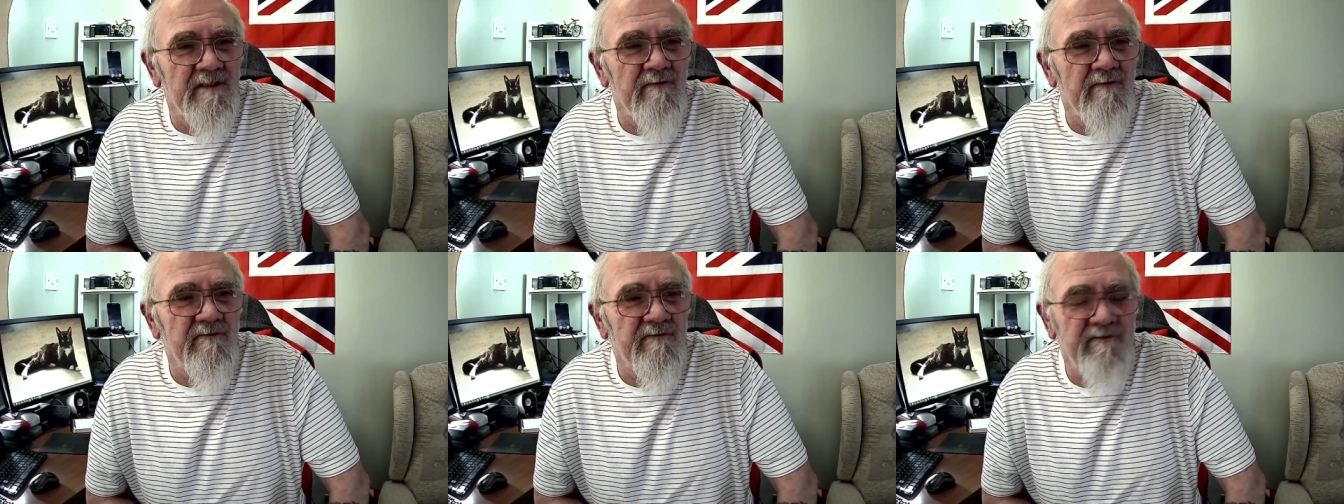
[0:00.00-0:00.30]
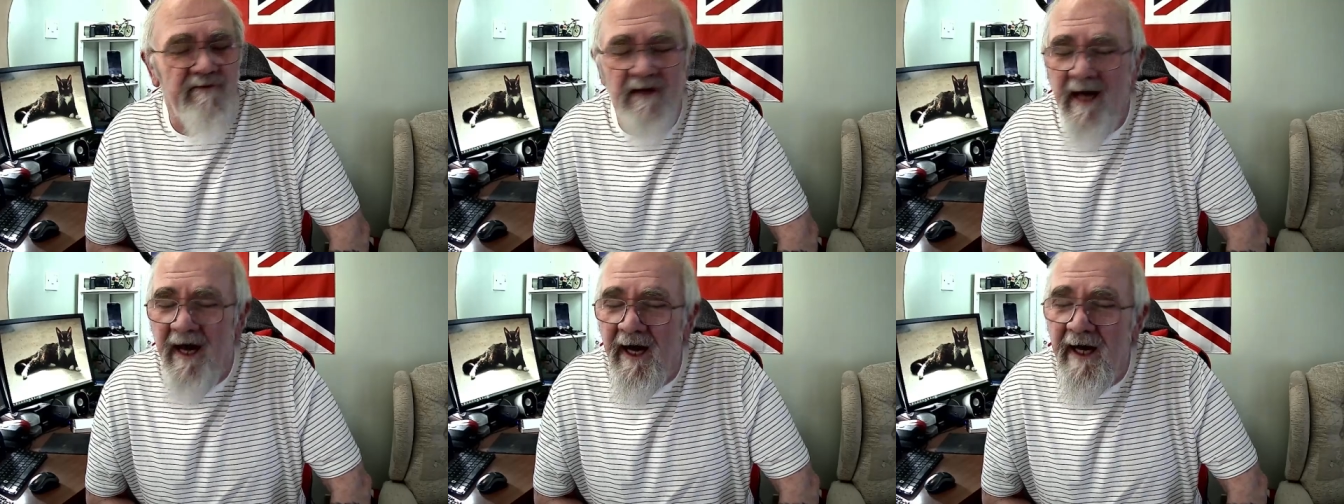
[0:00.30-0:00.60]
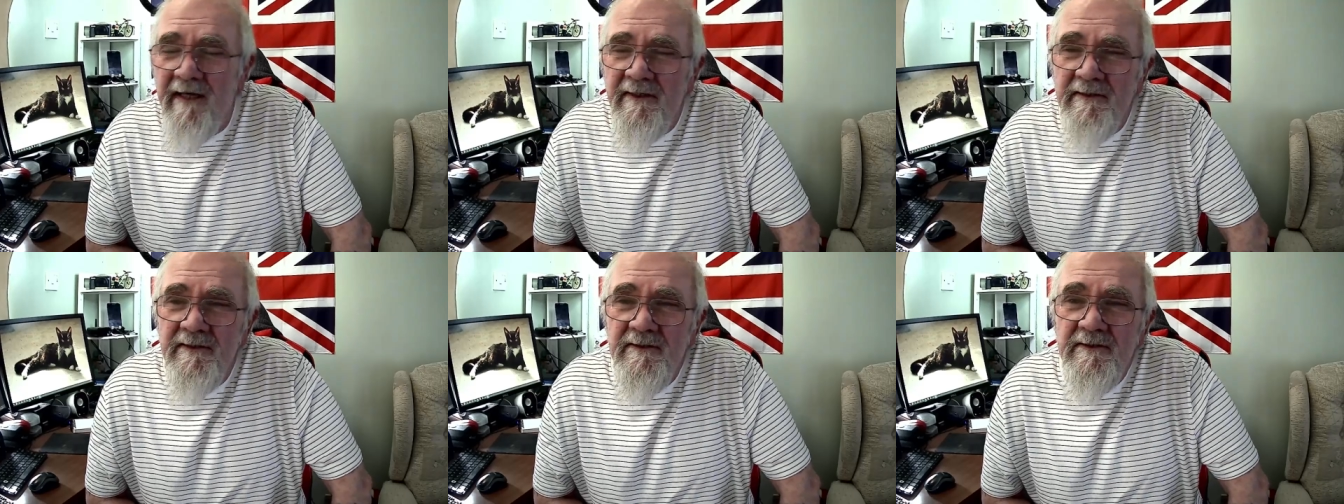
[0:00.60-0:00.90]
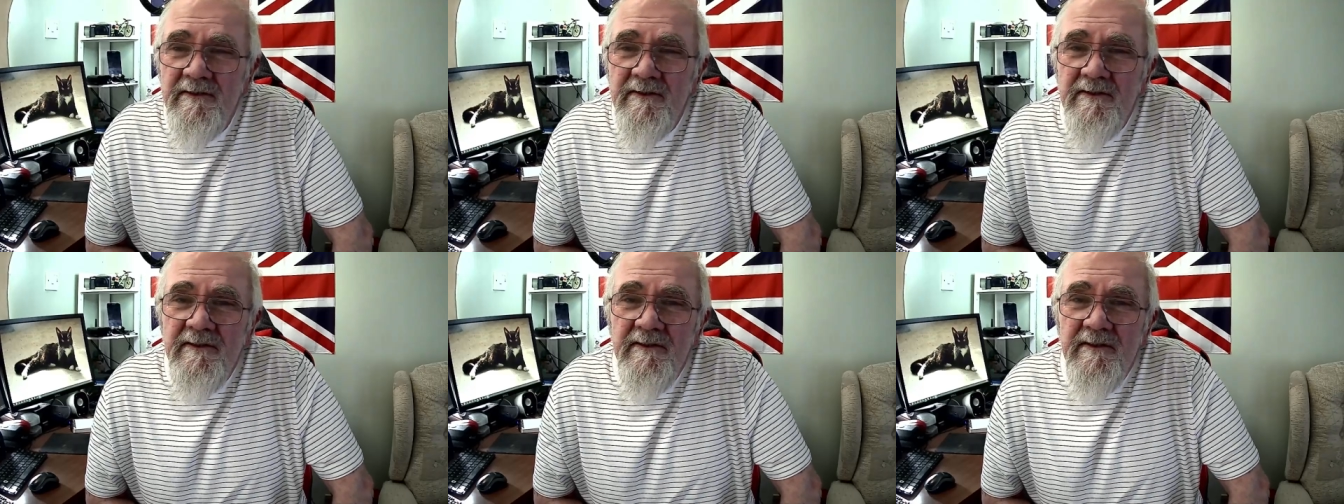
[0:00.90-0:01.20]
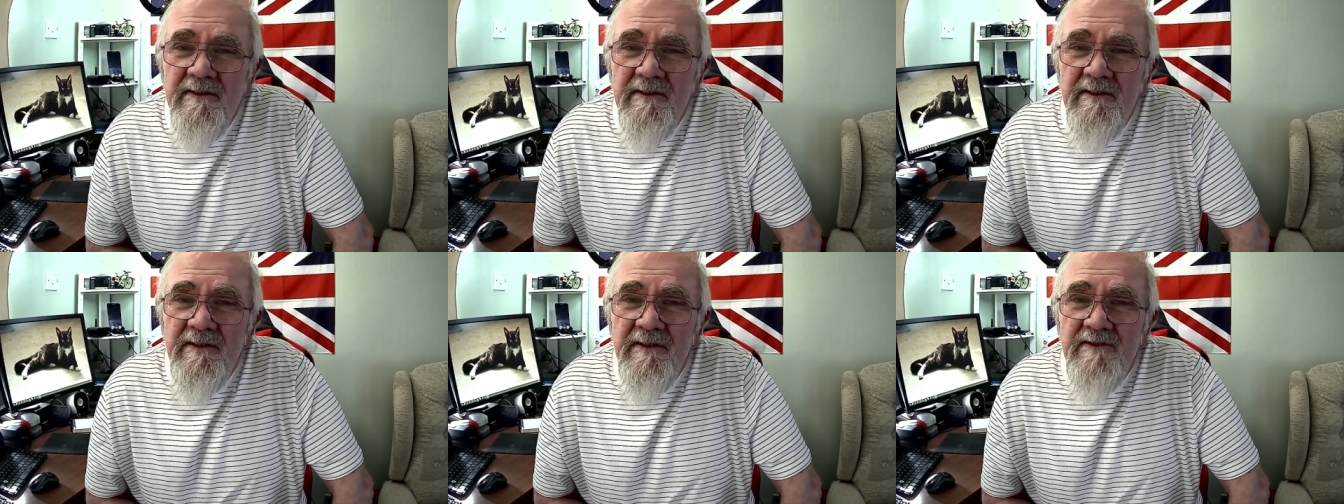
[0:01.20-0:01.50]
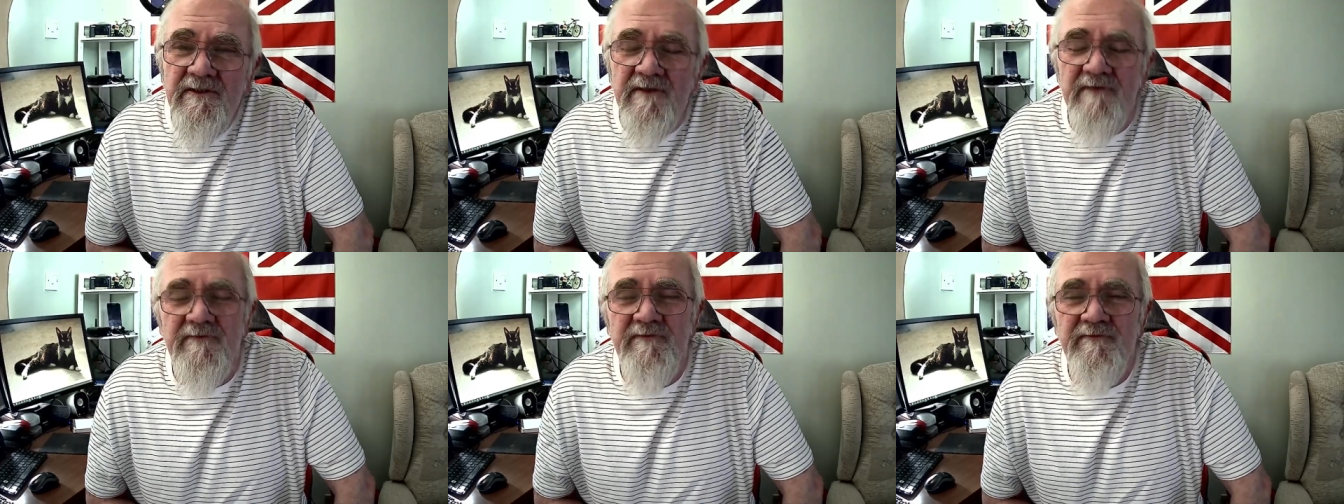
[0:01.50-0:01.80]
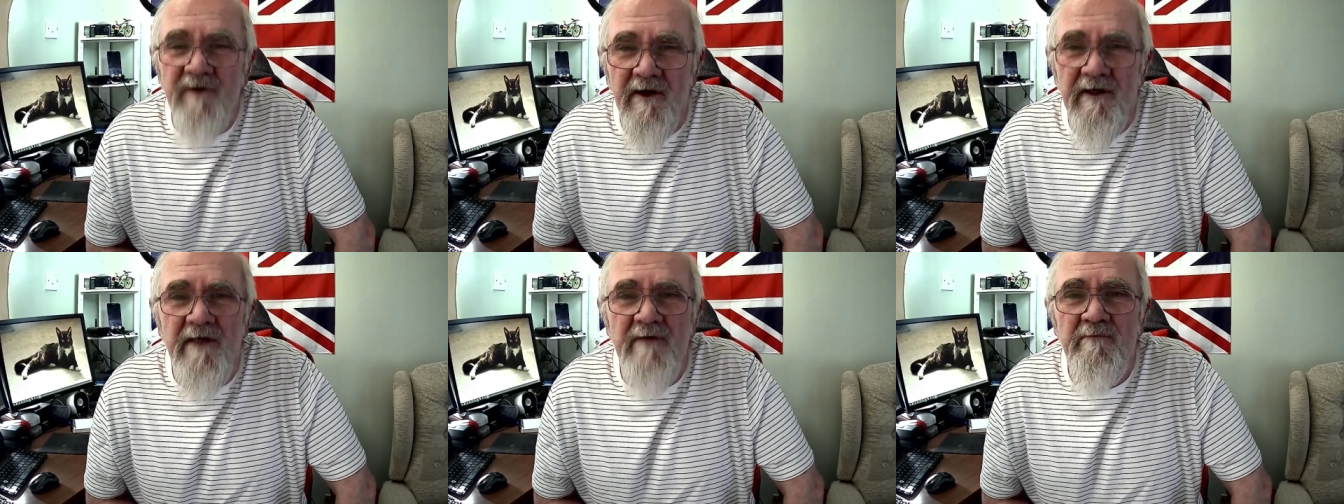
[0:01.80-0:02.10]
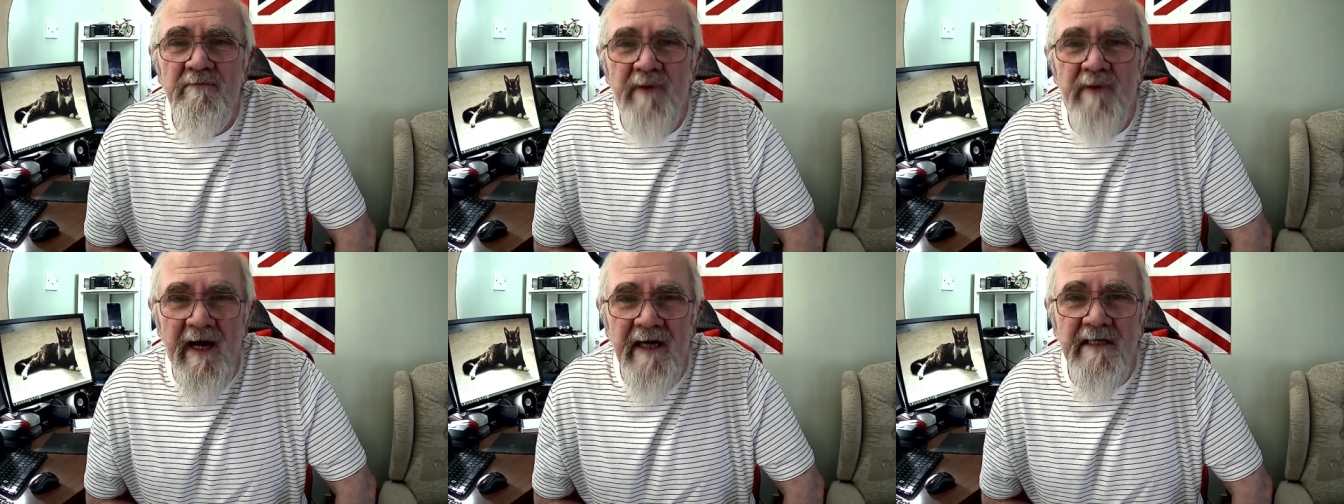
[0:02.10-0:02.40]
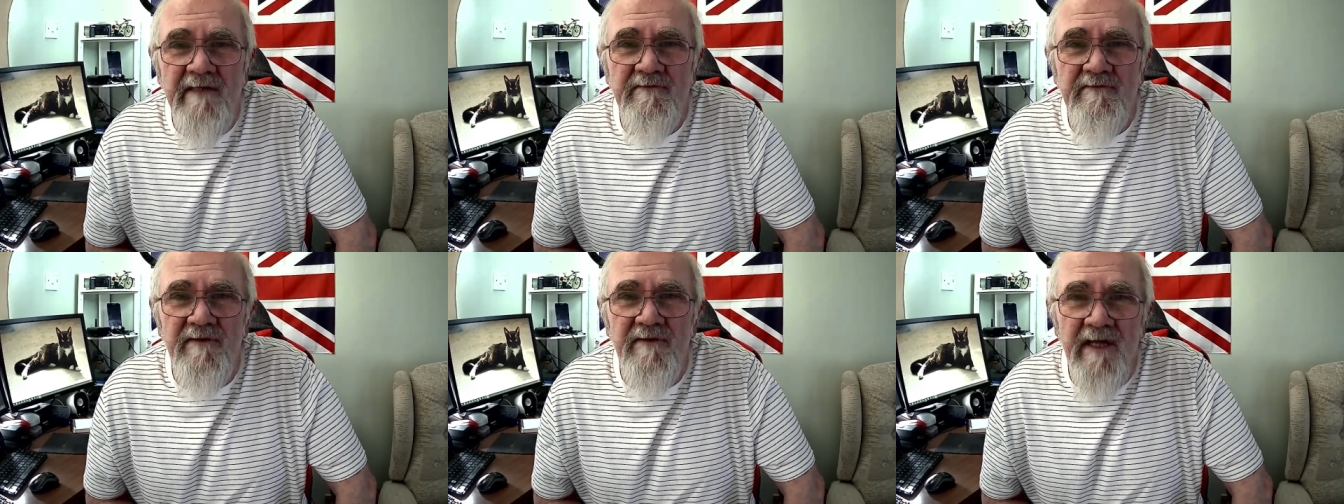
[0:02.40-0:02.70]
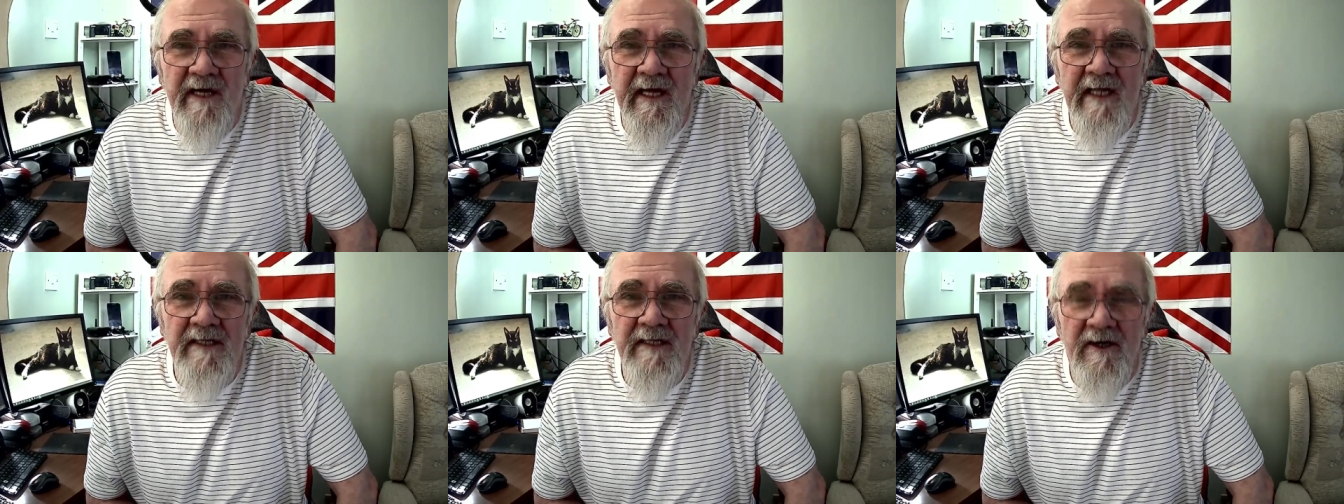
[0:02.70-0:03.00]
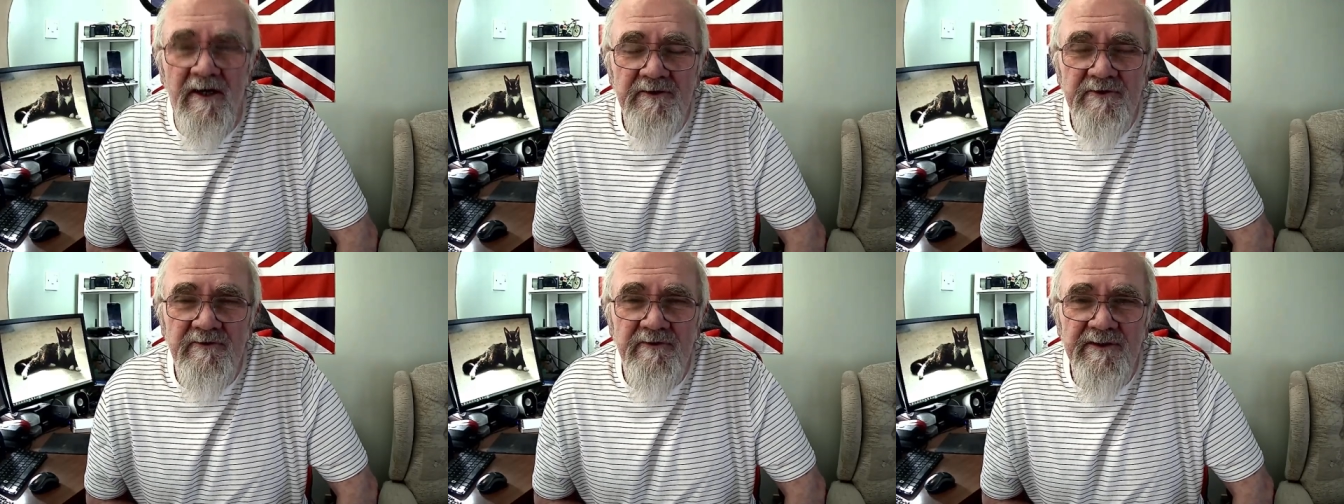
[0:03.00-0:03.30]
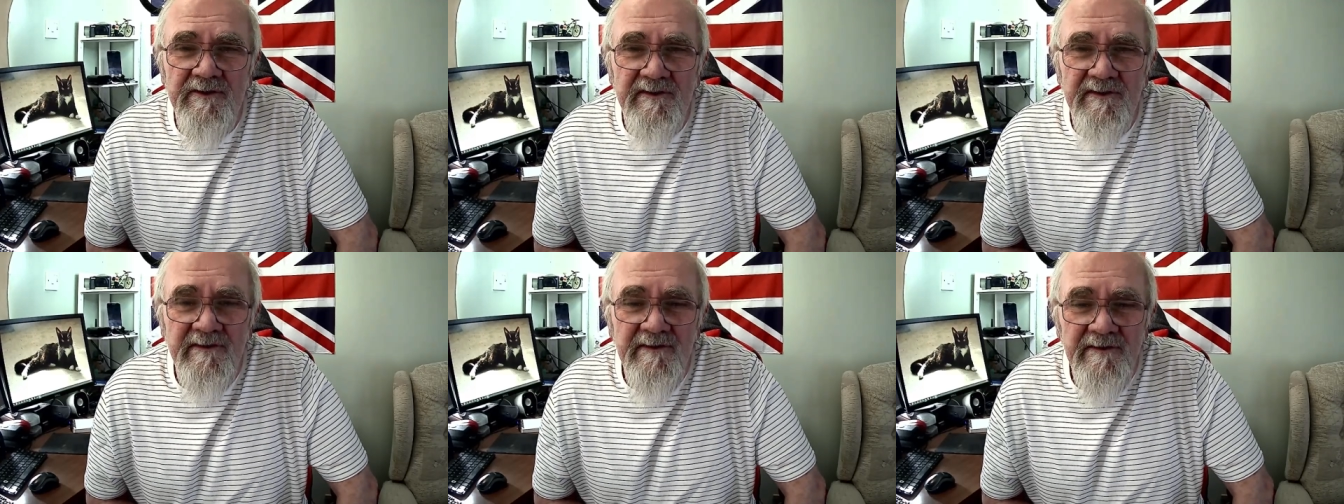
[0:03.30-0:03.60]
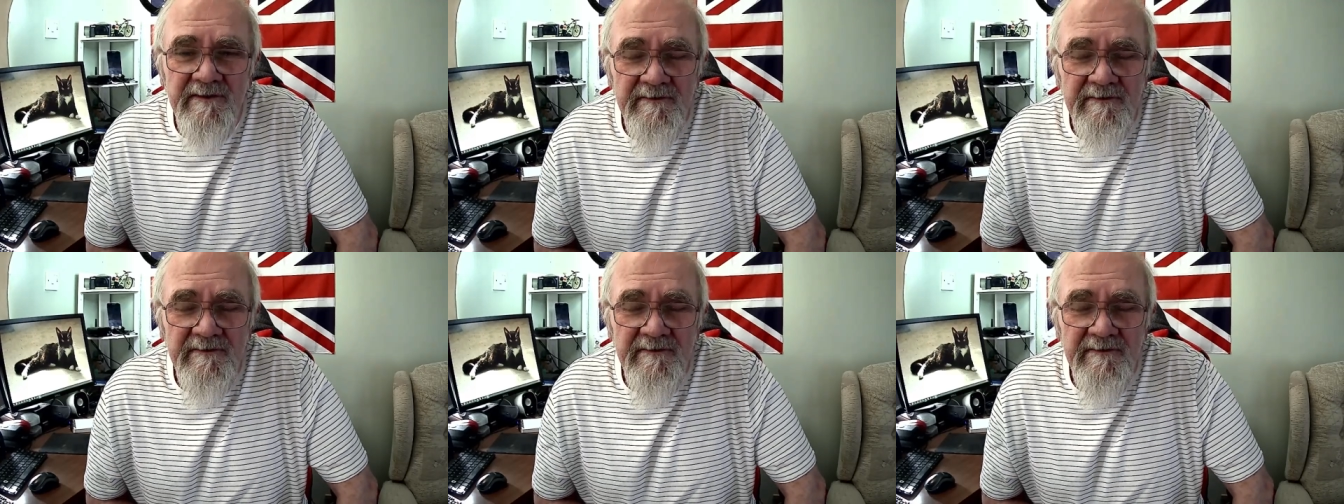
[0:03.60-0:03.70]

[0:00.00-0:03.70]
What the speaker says: flat to fucking pay for their luxuries.